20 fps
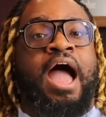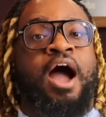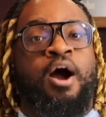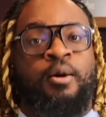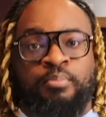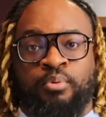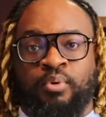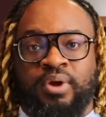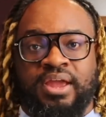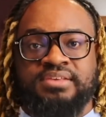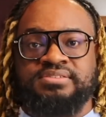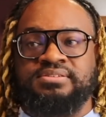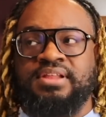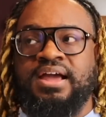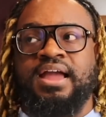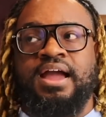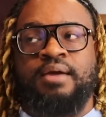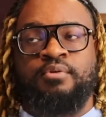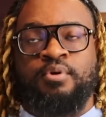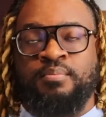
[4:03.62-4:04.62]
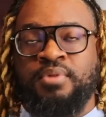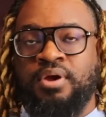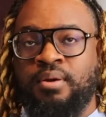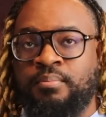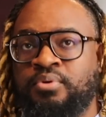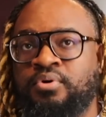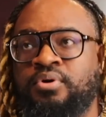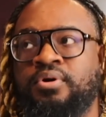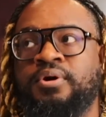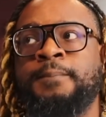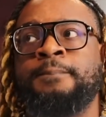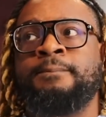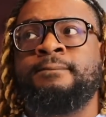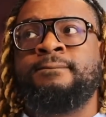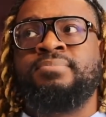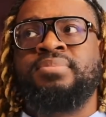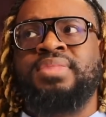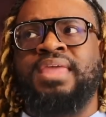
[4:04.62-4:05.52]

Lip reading: outbreaks, like, I remember,